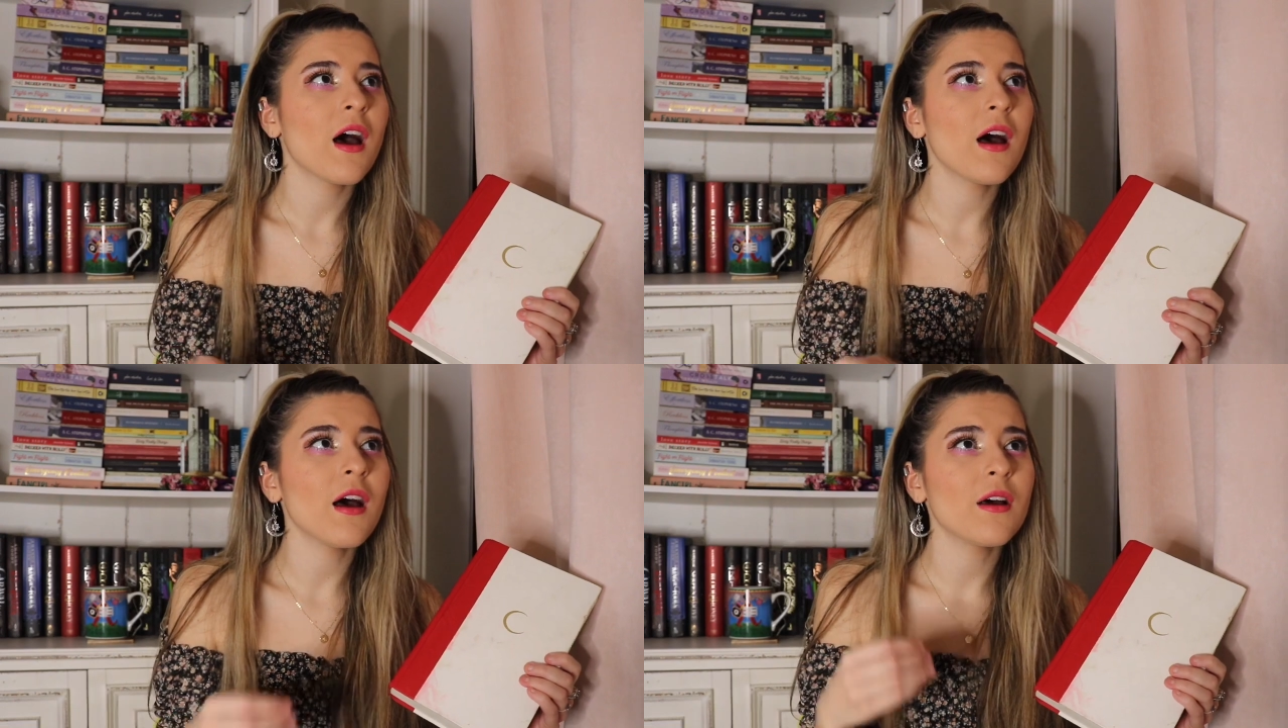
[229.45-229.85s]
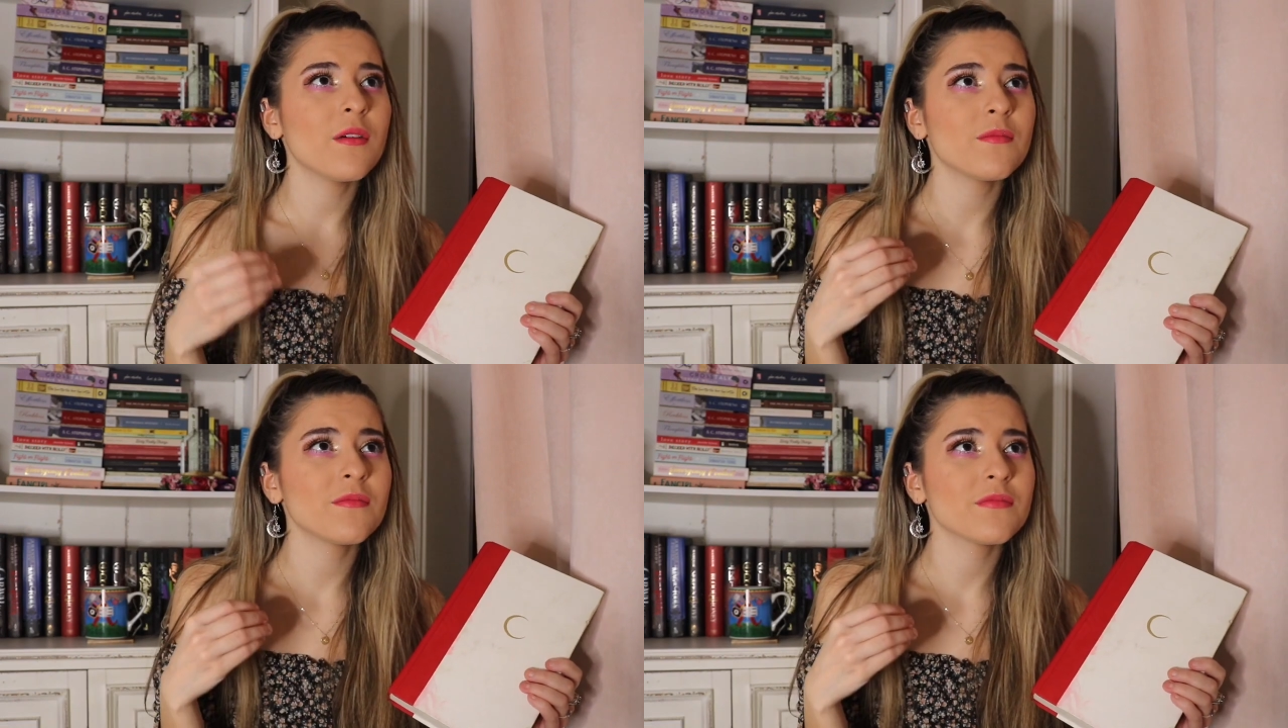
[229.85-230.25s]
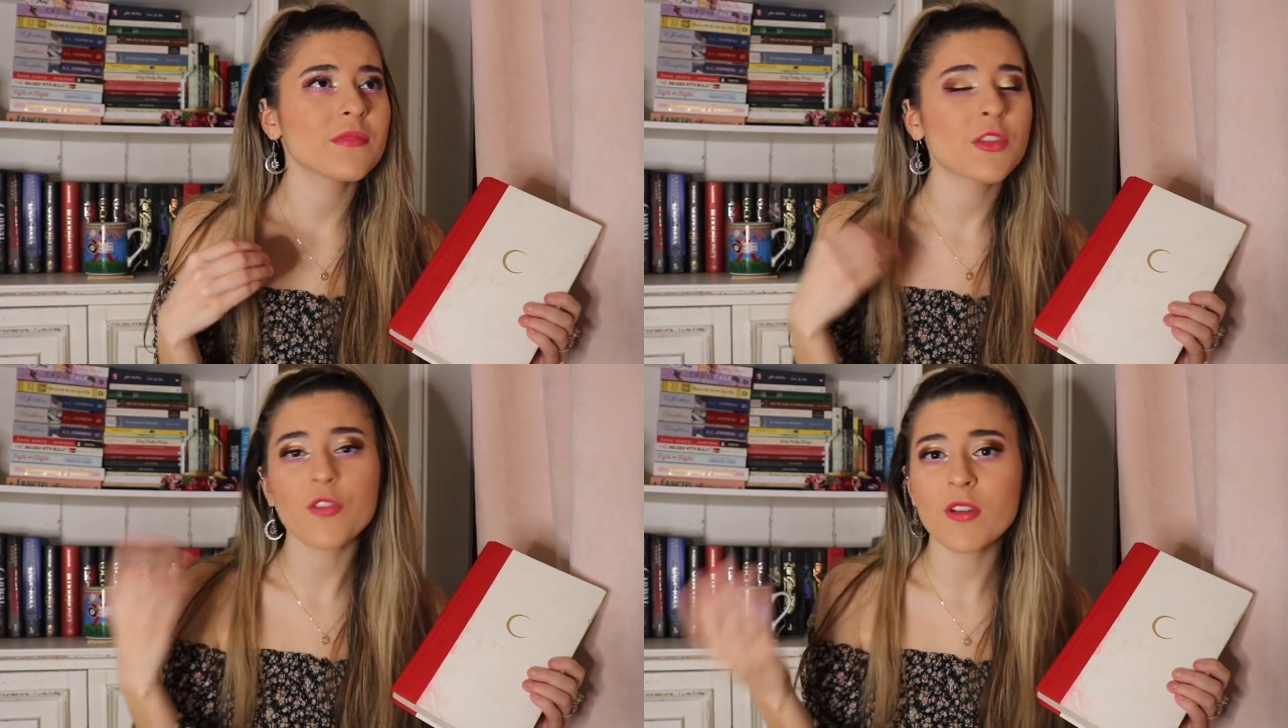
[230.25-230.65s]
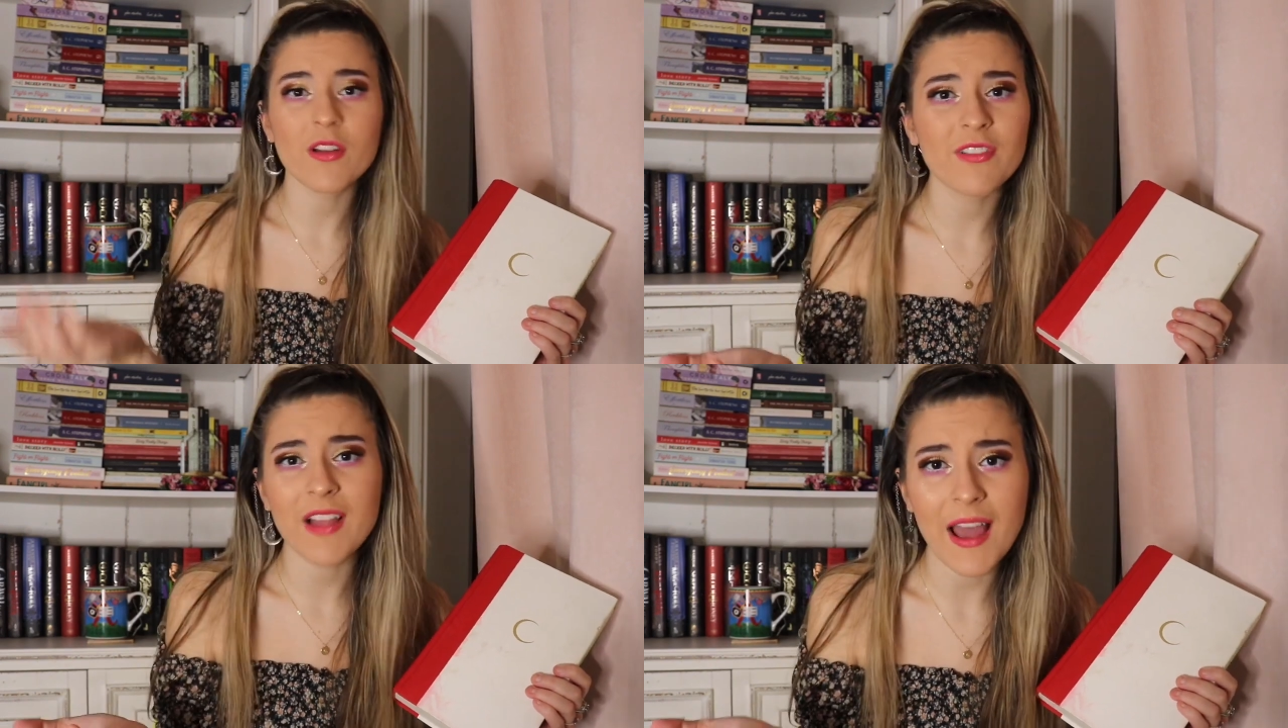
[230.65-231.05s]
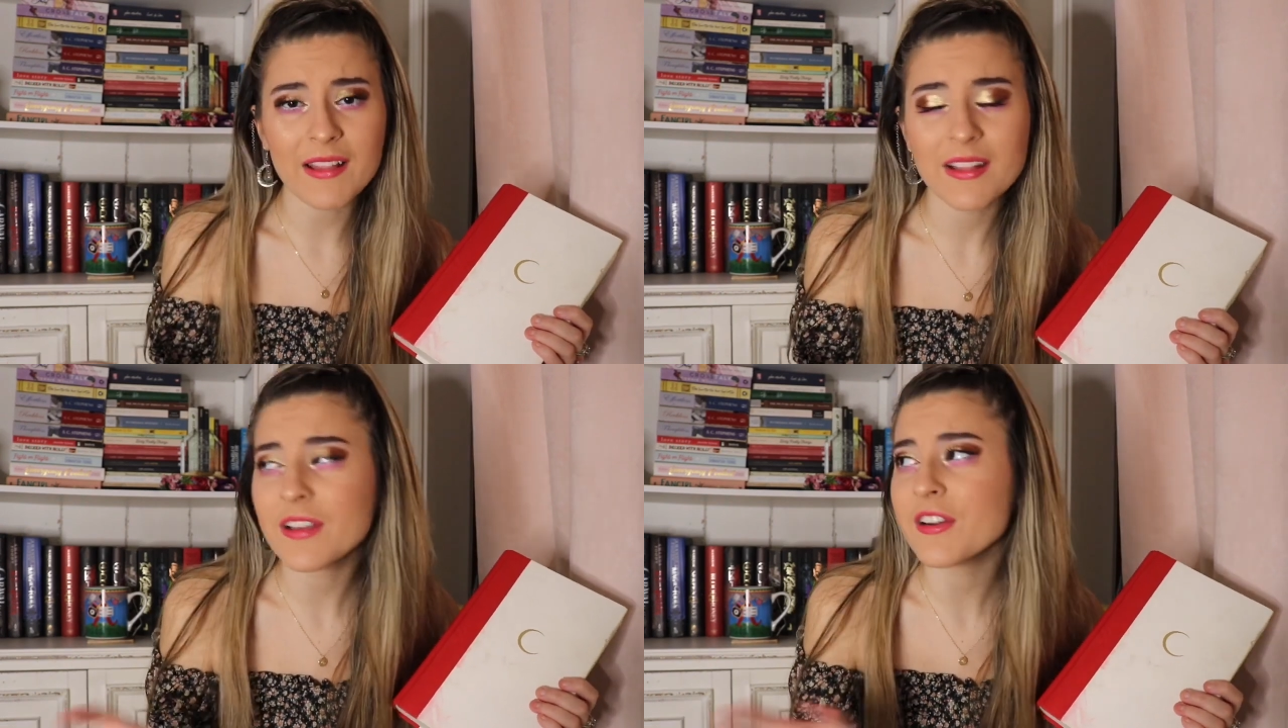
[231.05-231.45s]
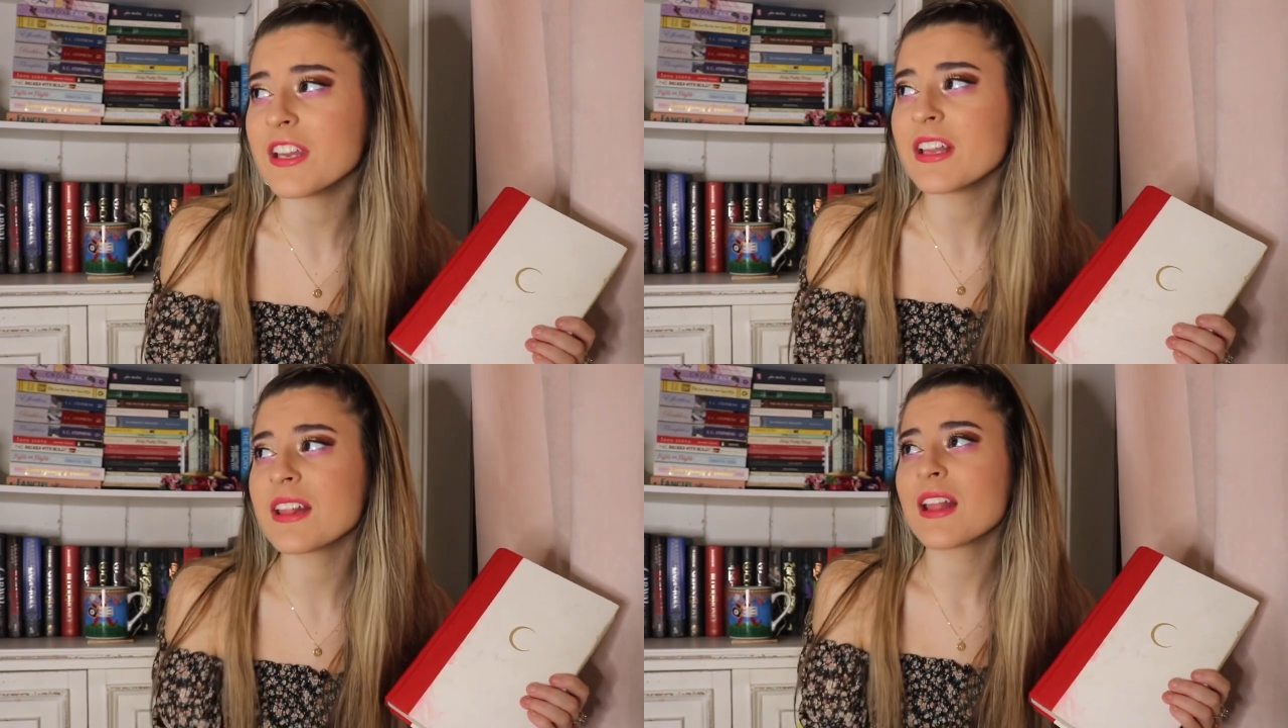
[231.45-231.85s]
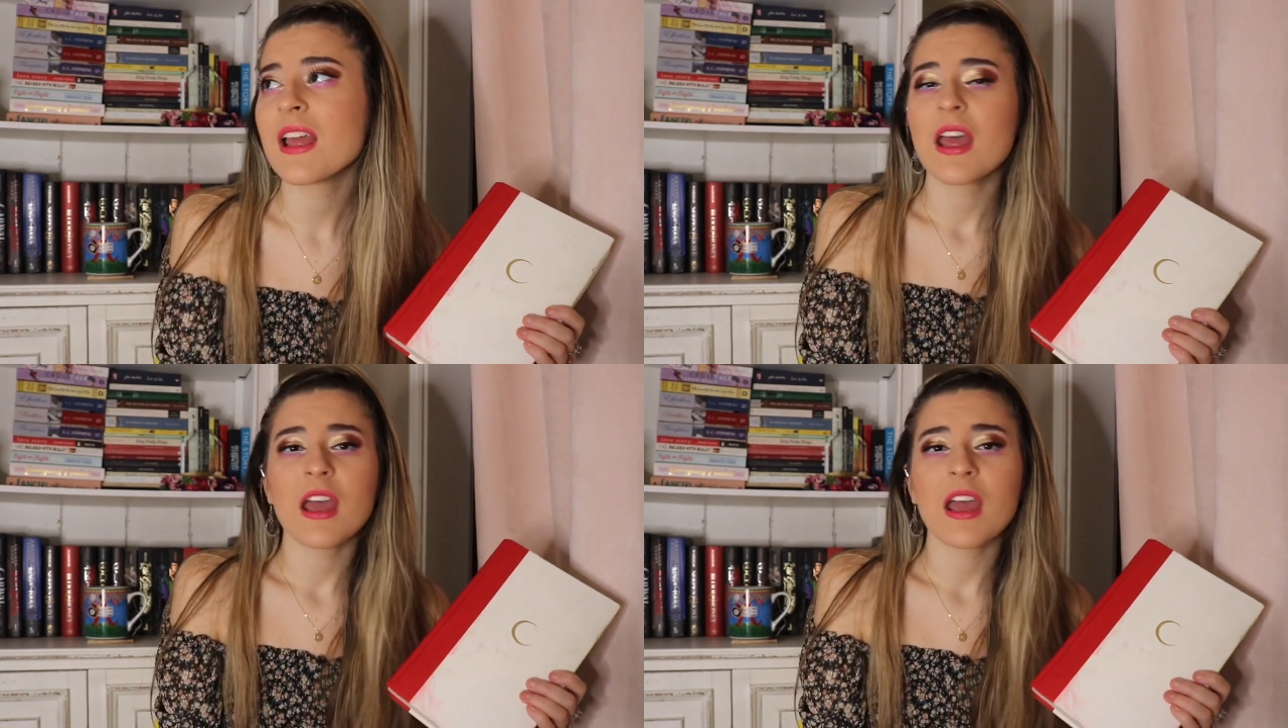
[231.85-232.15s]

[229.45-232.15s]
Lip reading: the Throne of Glass series,